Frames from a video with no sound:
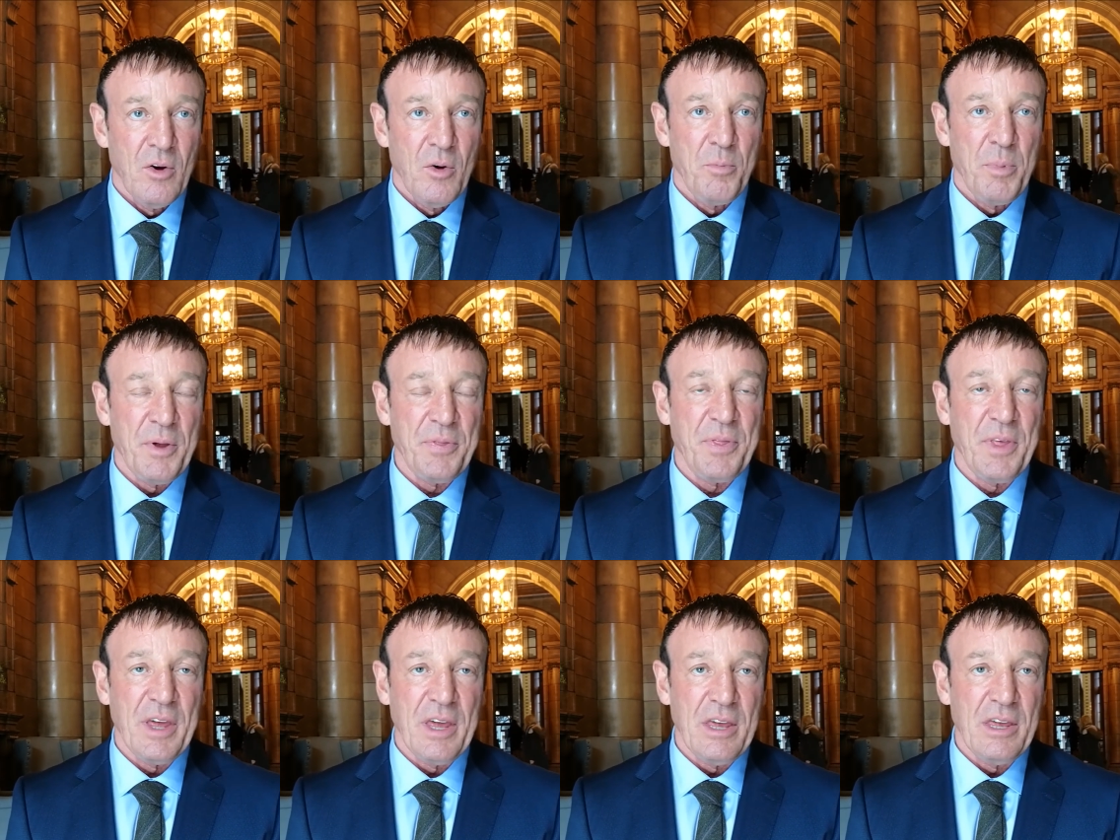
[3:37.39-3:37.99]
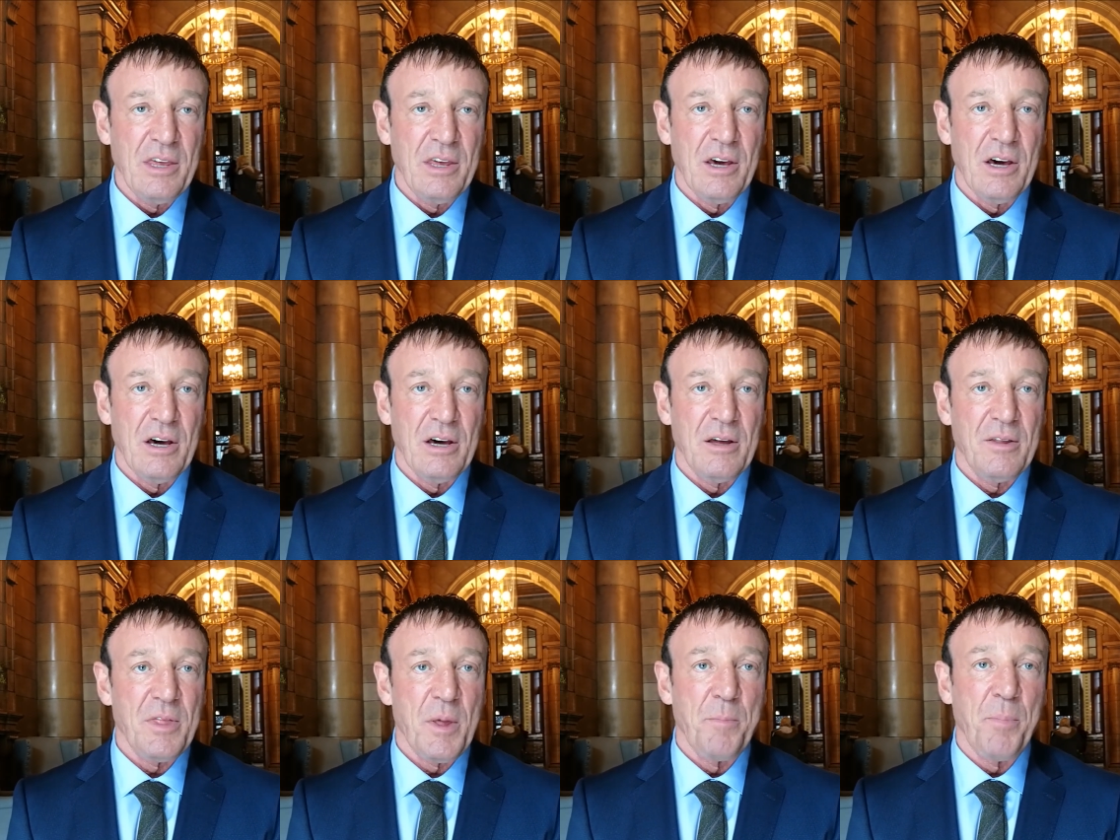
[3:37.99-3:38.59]
But the
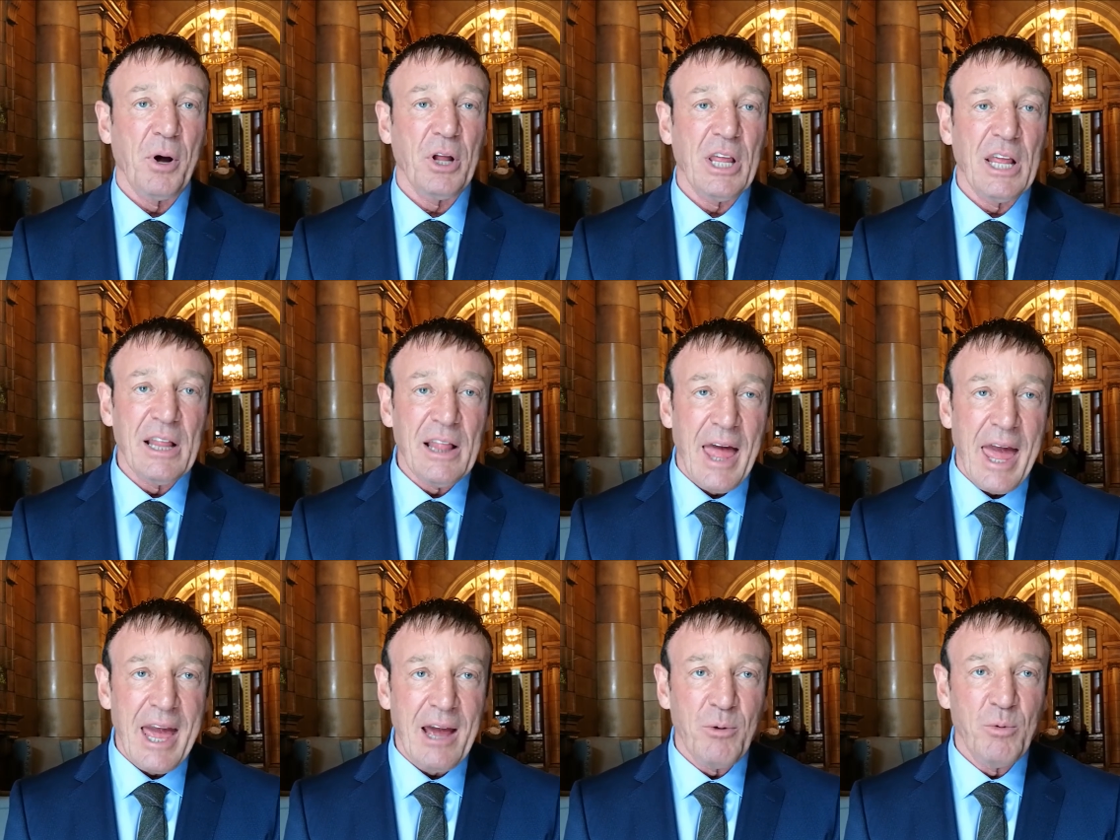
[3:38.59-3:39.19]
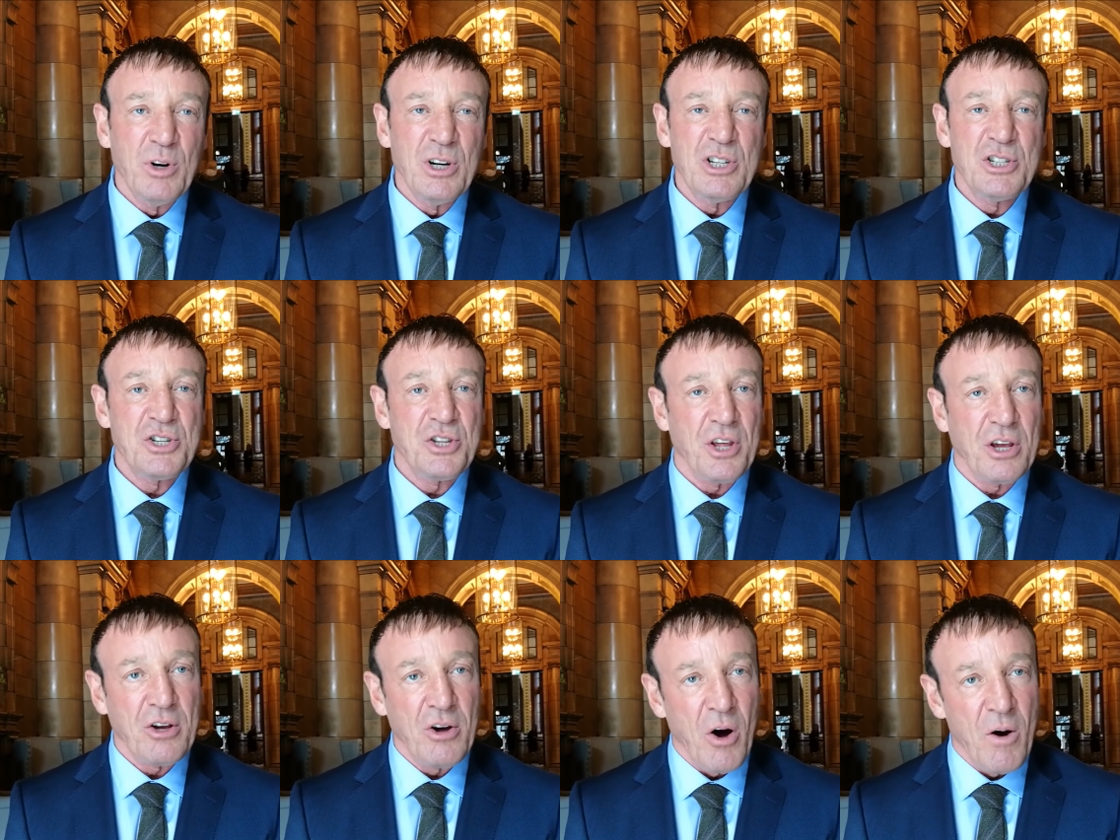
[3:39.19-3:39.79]
body language,
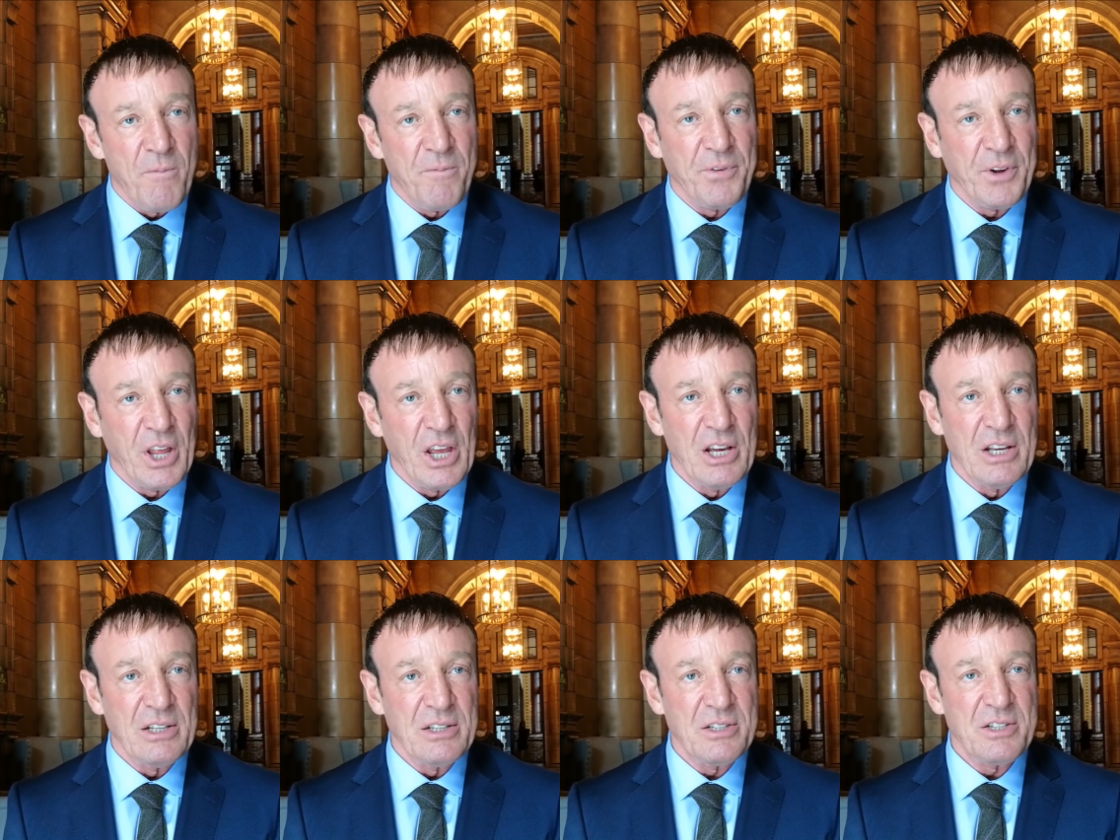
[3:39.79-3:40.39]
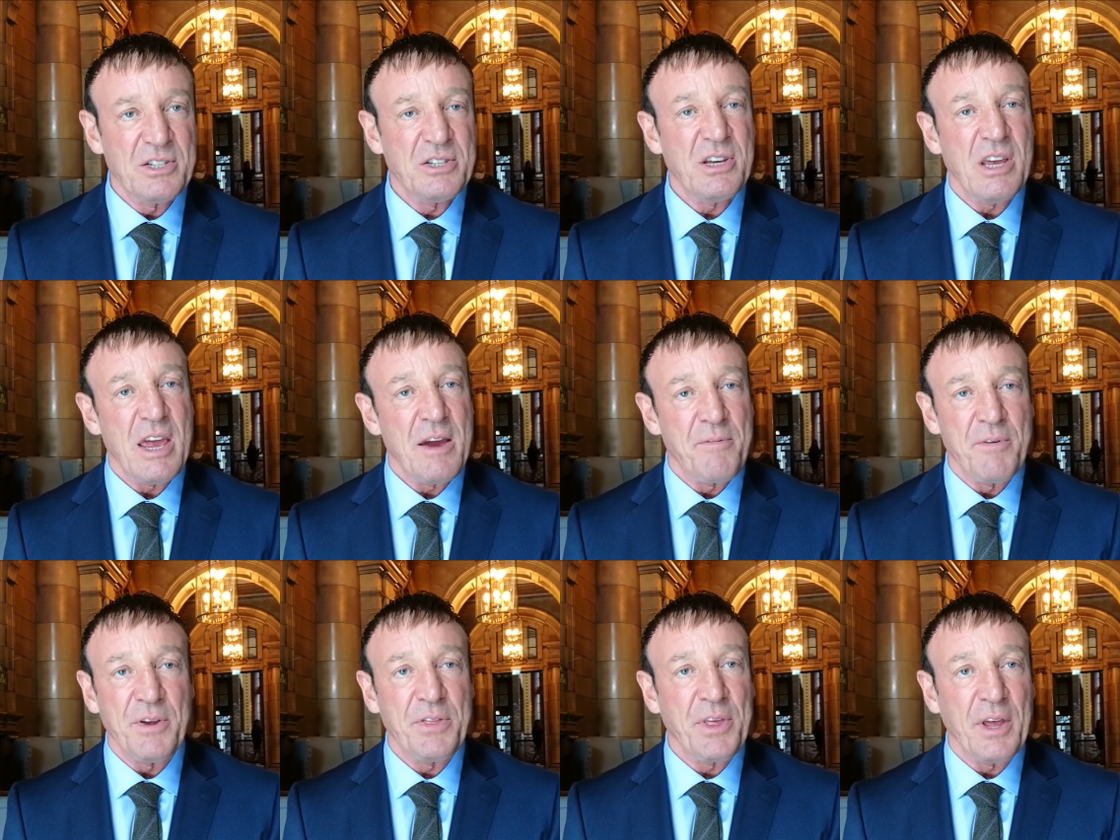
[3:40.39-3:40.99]
the confidence,
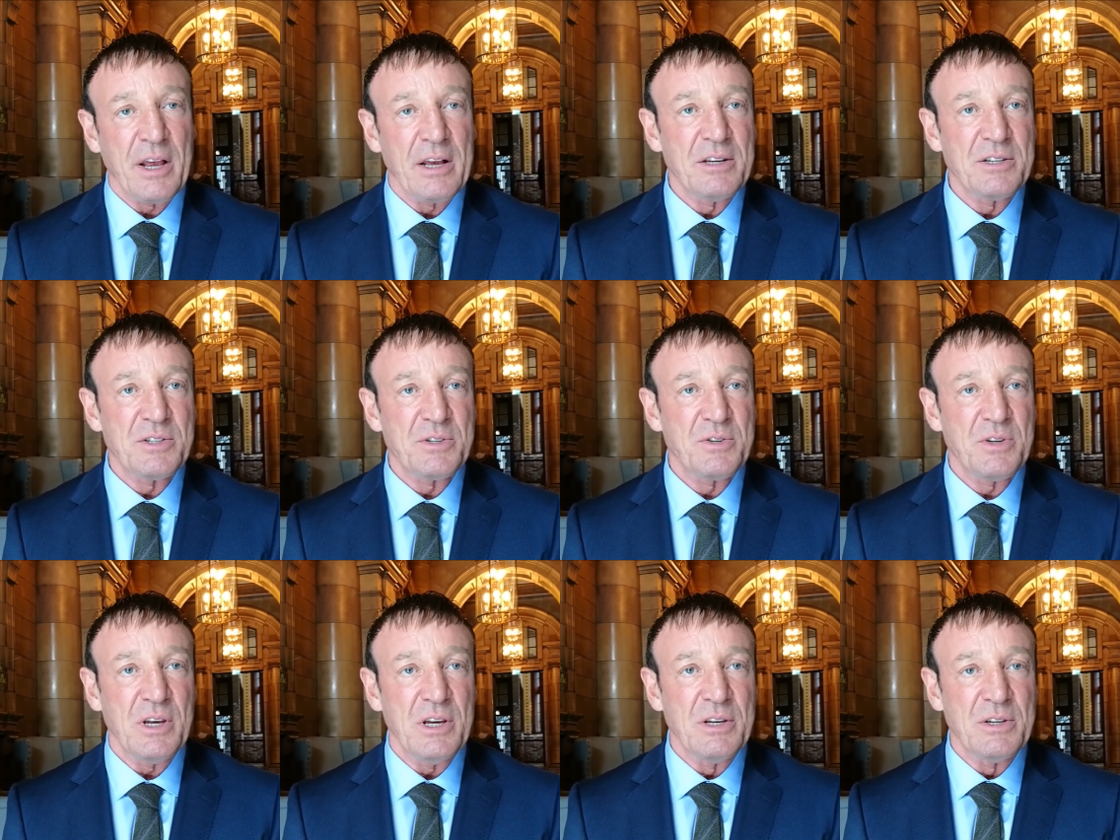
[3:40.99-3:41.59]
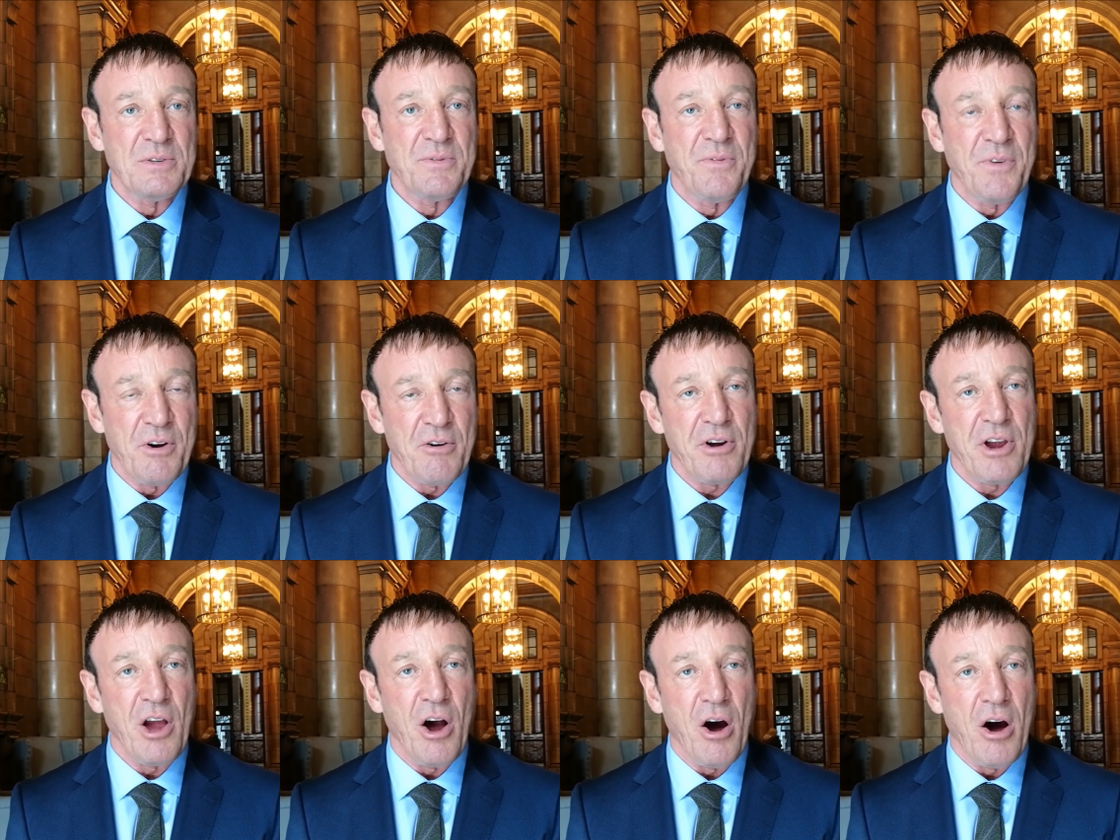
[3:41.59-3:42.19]
everything is
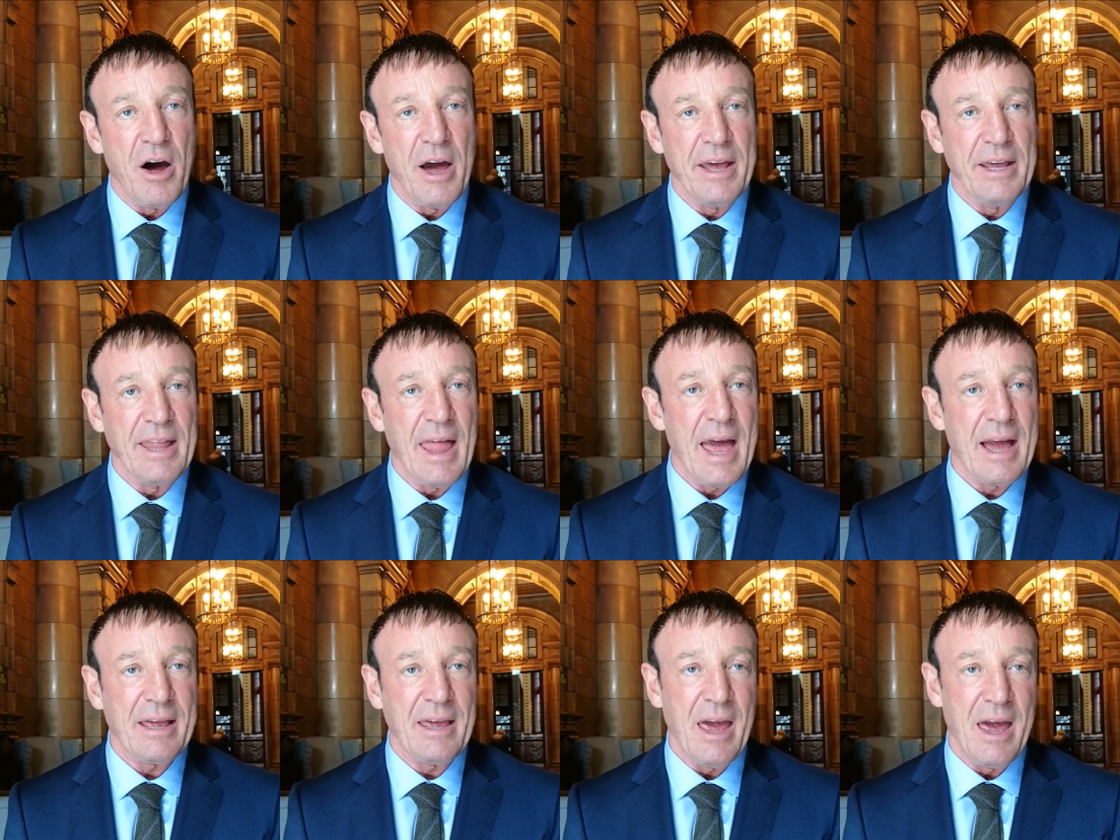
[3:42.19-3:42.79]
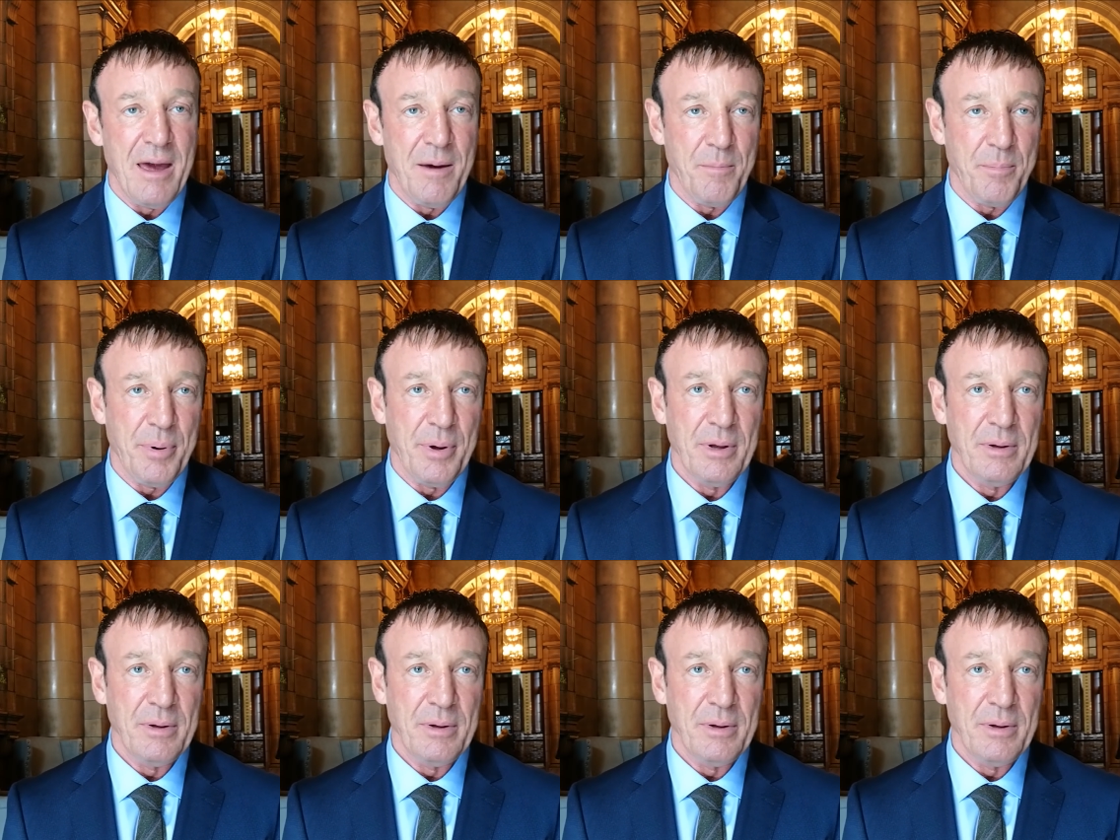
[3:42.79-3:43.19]
very high in our camp.